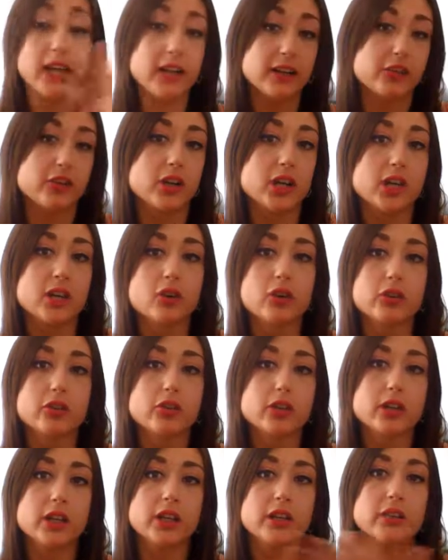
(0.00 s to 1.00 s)
Actually,
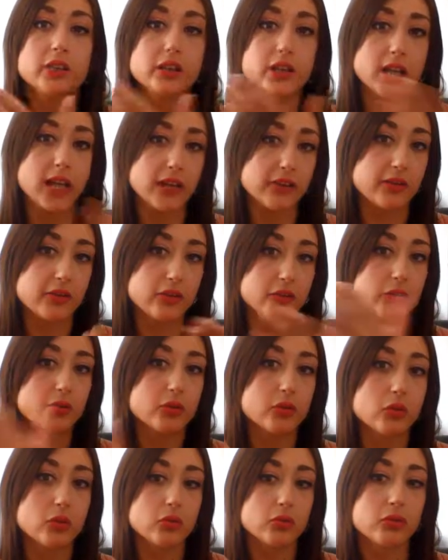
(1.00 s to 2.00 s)
also these last two
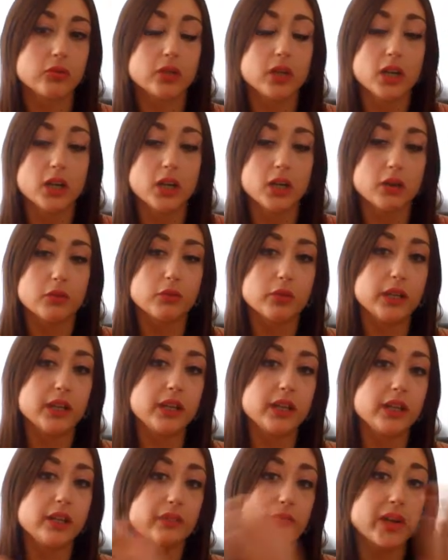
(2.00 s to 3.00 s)
rules
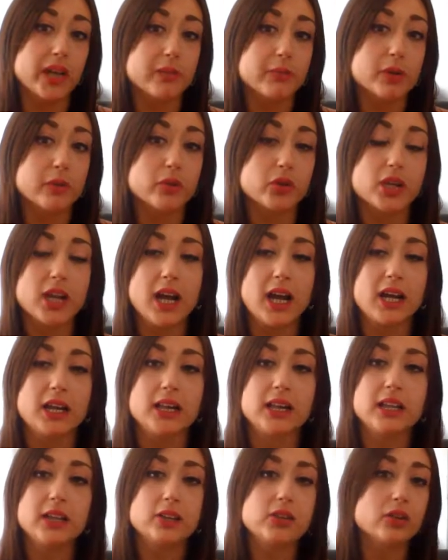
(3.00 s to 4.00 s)
with the verbi
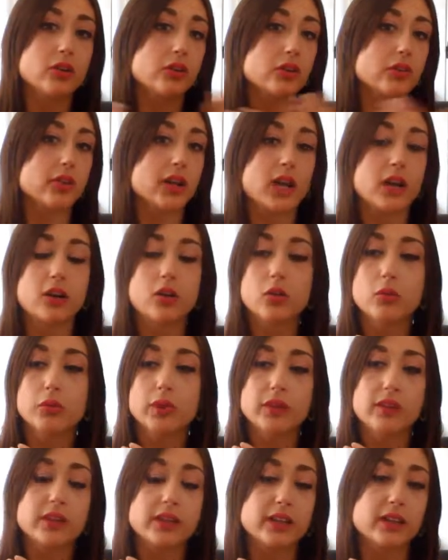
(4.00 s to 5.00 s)
modali, those are
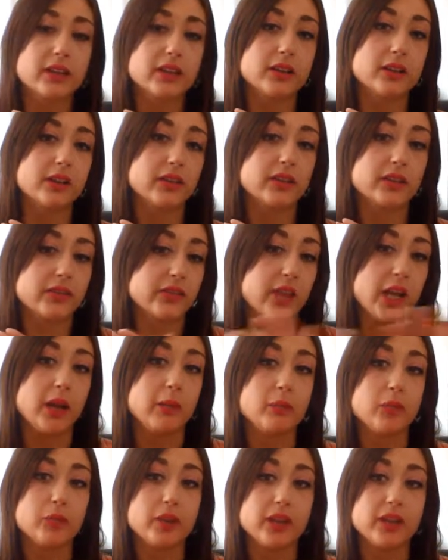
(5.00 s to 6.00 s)
always the
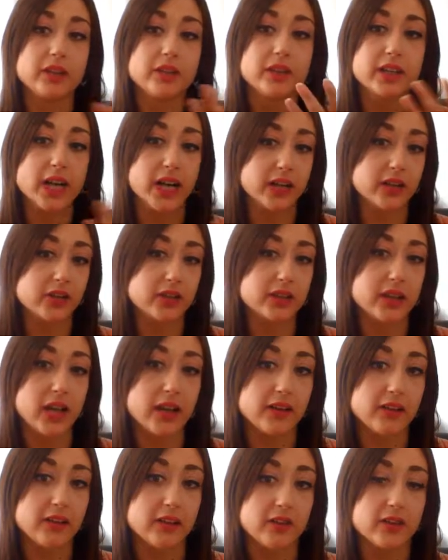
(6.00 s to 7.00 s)
same with this kind of
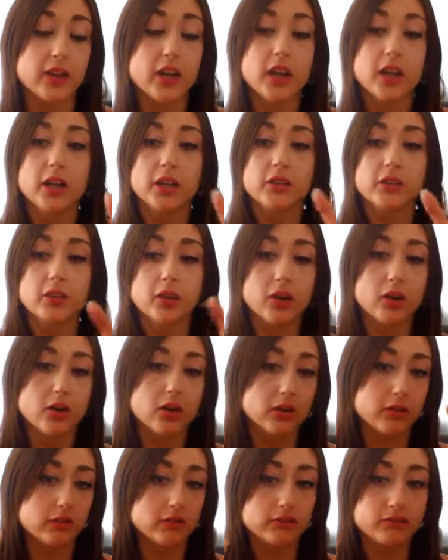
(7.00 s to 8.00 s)
tenses.
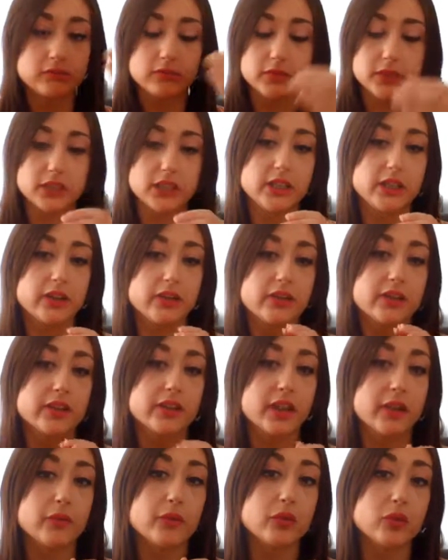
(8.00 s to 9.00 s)
So it's the
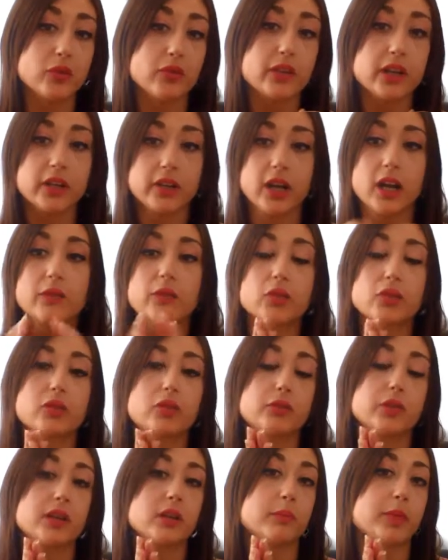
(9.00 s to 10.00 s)
same rules that you have
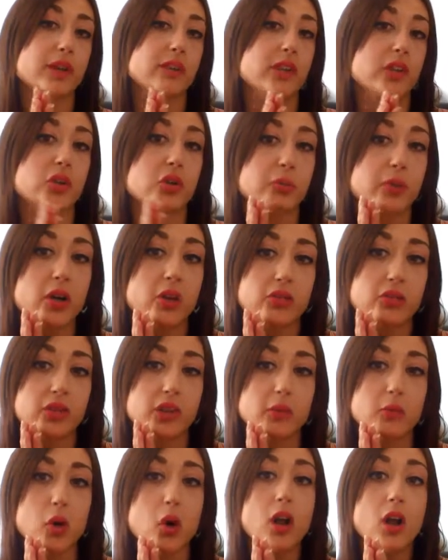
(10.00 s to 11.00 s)
also with the passato
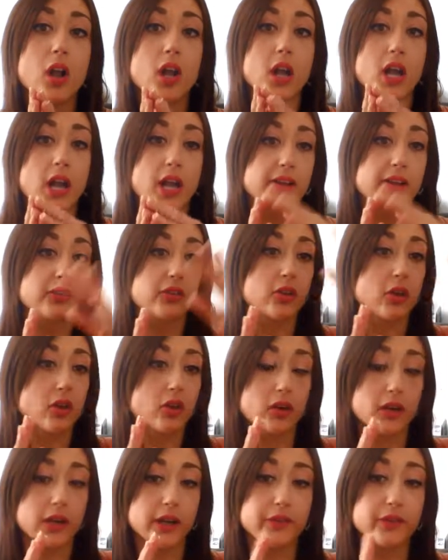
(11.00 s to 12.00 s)
prossimo. And
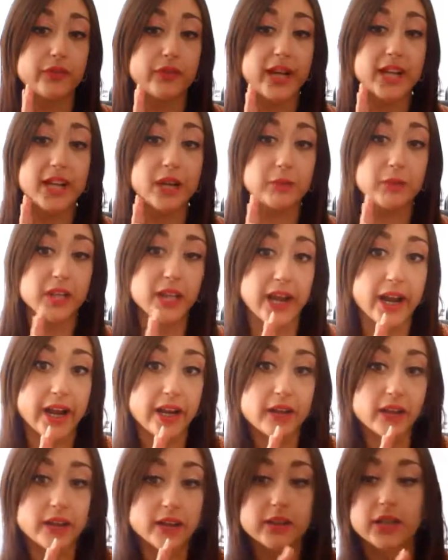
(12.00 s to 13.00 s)
so if you find them
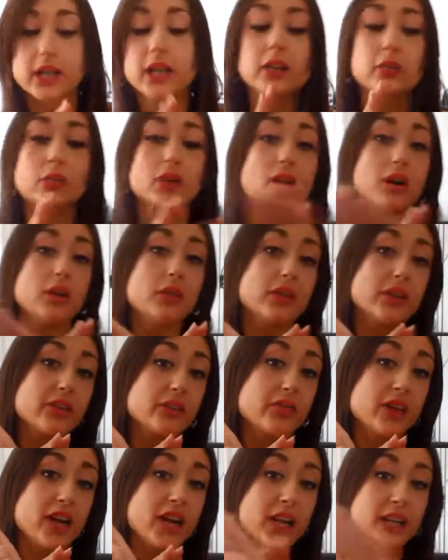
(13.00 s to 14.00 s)
there, then you will
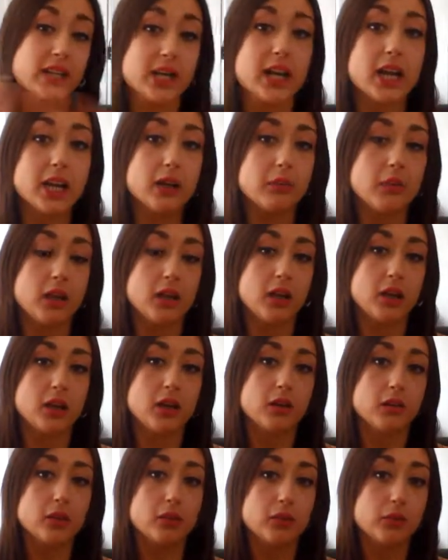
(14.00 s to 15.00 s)
always find them
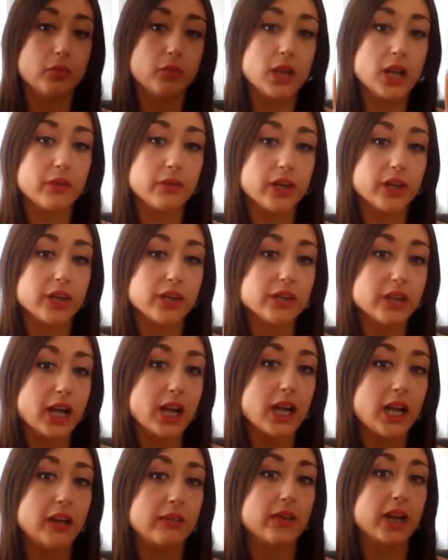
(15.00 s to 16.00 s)
whenever you
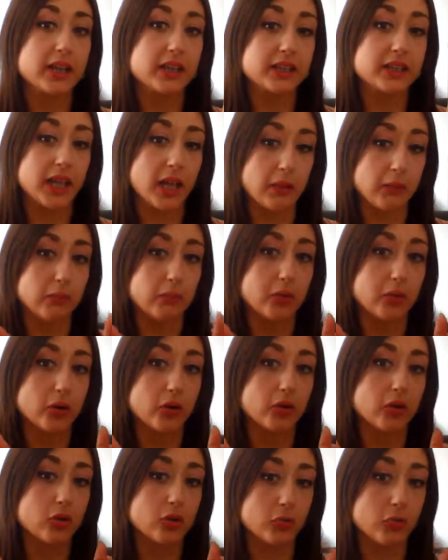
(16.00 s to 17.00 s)
have a
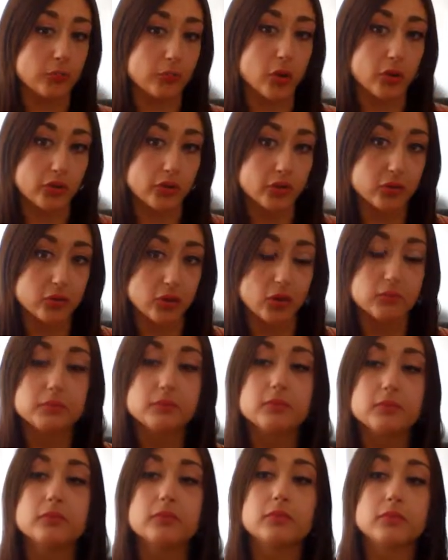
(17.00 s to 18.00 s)
tempo composto.